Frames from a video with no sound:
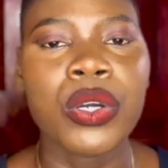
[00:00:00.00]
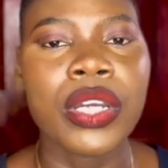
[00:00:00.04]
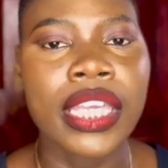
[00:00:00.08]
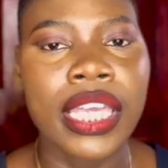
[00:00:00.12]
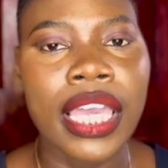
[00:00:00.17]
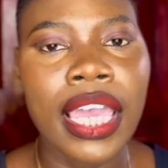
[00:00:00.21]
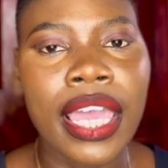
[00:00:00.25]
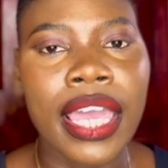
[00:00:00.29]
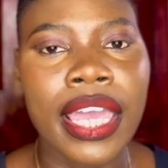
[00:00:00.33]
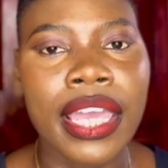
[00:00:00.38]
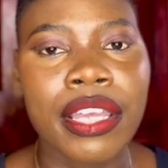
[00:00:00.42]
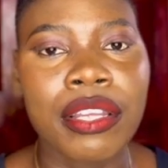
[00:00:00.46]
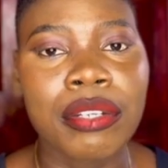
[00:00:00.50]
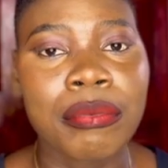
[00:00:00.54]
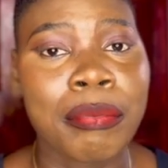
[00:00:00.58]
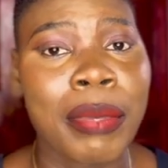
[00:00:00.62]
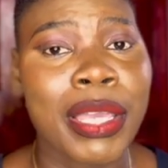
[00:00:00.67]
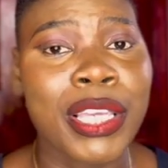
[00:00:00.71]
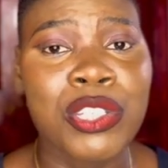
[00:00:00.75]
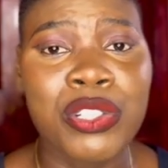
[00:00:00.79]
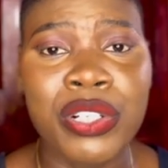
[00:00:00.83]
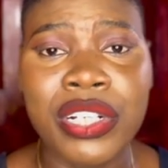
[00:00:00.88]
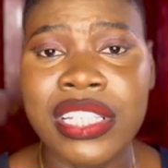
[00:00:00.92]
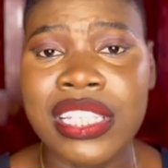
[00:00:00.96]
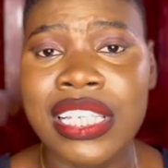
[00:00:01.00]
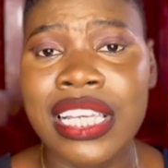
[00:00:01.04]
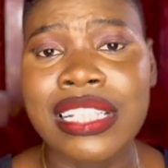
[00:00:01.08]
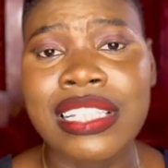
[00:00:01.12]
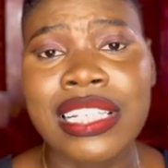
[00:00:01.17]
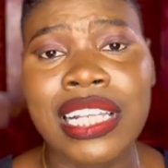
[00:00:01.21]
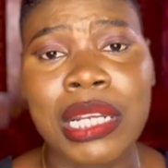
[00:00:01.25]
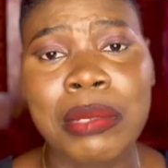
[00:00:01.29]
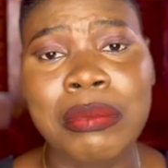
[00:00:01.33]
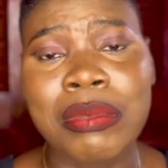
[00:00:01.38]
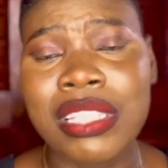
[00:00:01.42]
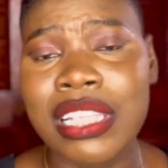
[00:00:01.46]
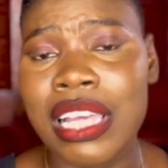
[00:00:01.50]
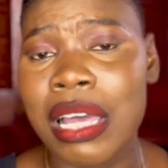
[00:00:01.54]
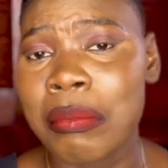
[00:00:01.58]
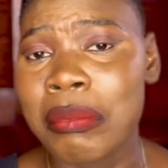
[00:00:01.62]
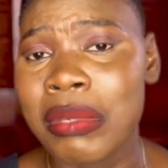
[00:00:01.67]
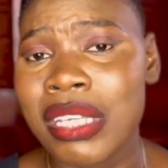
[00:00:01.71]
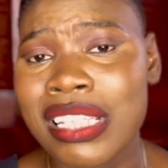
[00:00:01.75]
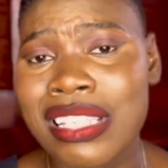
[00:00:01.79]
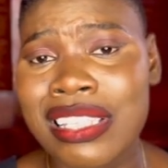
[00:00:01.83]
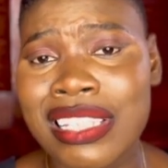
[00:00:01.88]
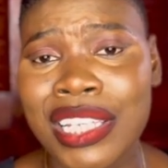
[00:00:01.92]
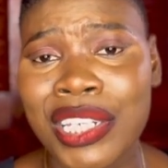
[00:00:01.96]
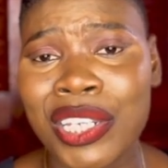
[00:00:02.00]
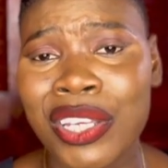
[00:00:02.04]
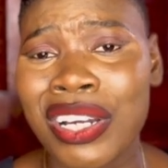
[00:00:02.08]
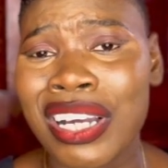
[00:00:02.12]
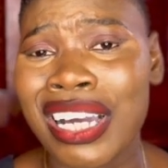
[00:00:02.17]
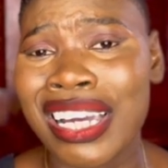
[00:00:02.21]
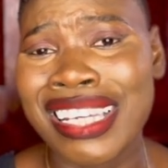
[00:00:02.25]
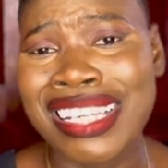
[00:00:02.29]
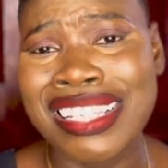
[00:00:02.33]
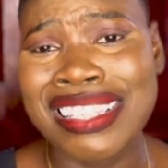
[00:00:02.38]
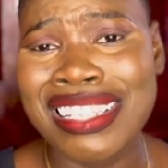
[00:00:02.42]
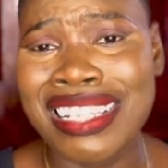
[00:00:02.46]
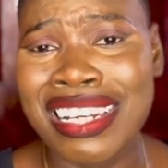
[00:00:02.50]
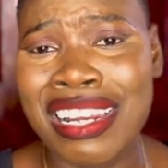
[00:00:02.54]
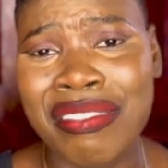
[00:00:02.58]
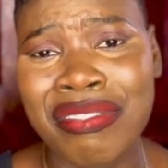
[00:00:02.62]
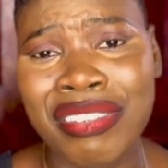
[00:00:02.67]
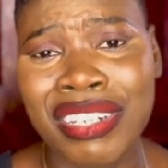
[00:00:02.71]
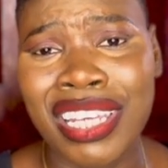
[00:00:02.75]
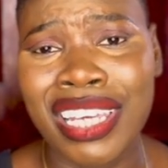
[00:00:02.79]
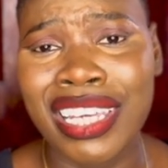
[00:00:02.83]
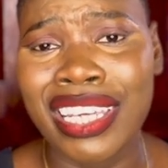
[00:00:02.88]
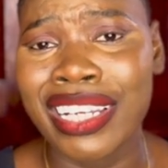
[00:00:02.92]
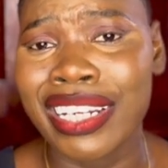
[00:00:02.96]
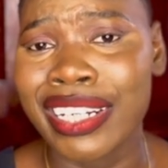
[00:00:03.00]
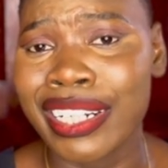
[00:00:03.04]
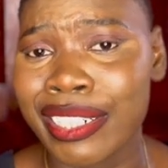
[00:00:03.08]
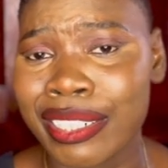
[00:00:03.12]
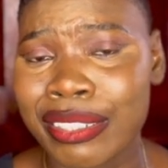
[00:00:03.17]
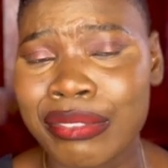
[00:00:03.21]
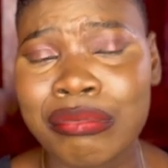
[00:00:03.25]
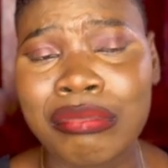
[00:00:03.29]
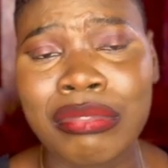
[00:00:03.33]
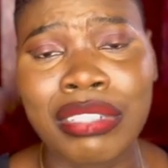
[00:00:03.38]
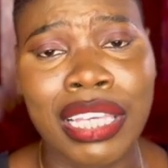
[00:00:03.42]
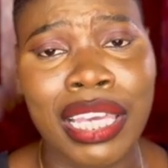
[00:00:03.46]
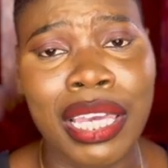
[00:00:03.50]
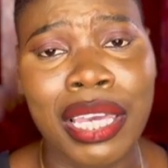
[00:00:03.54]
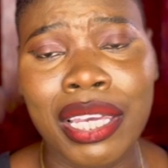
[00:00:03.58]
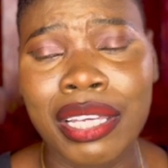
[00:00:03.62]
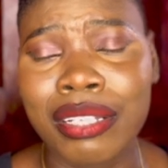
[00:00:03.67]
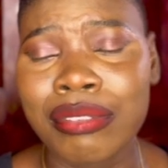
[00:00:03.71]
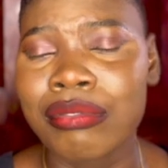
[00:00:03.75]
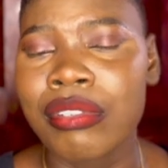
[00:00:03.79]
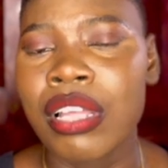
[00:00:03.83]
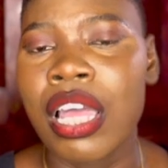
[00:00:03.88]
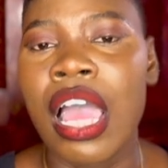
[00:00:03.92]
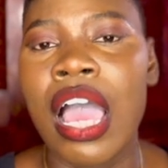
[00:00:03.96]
yeah, make sure you tell them say me saying you because you see the video here.